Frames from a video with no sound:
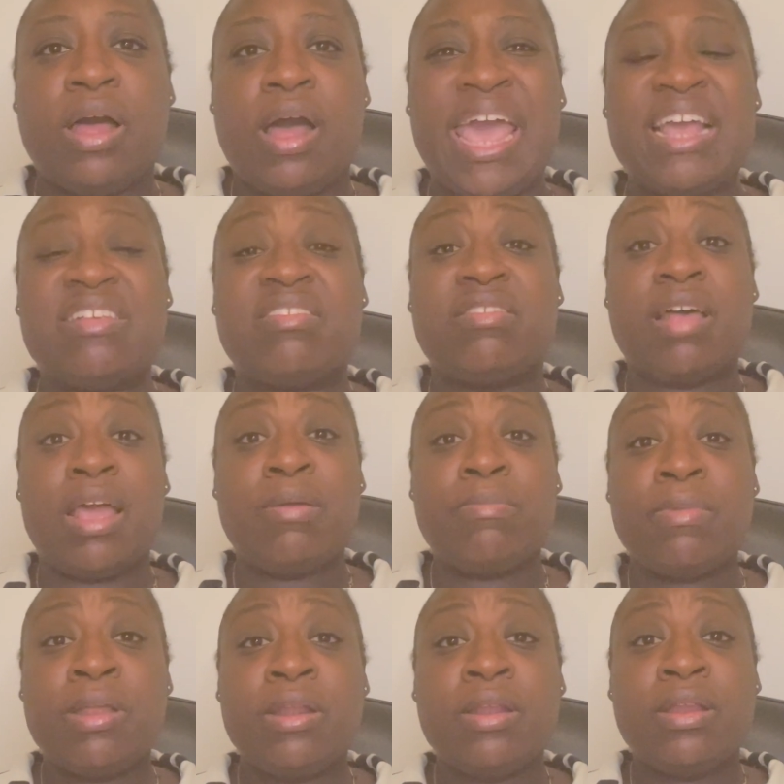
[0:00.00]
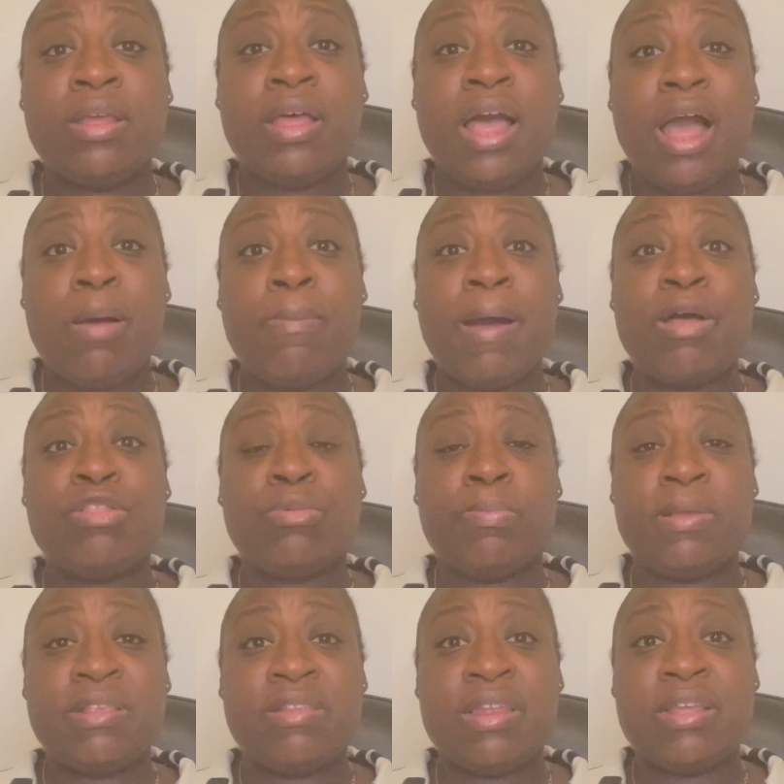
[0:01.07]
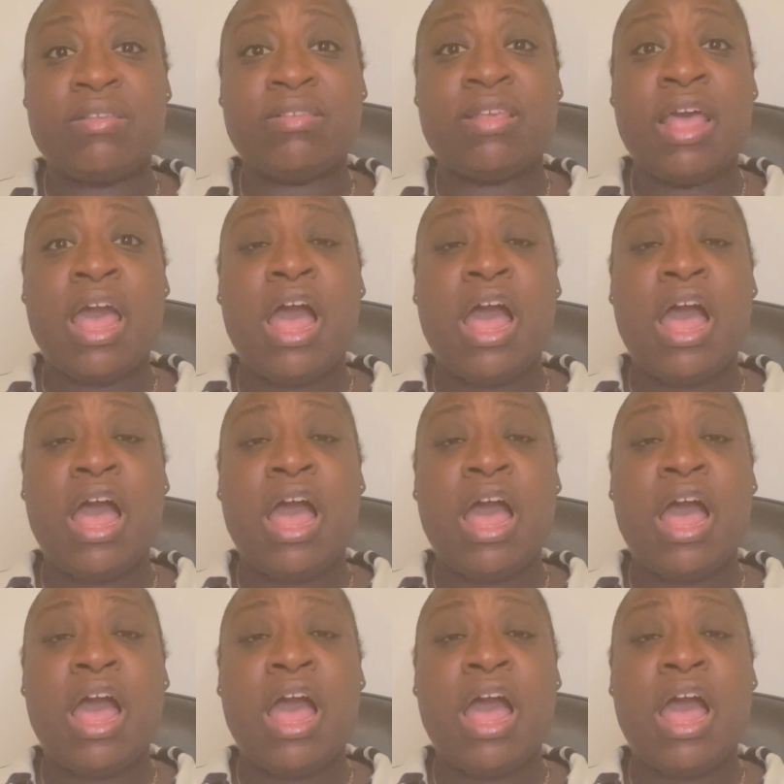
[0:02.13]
excitement about the business,